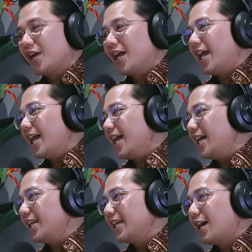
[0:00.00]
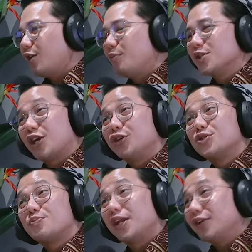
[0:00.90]
And how much are you
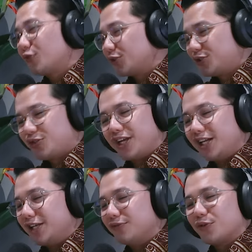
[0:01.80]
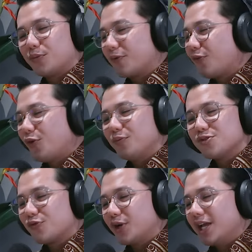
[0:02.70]
spending for training, for
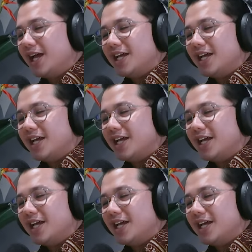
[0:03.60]
performance, for it?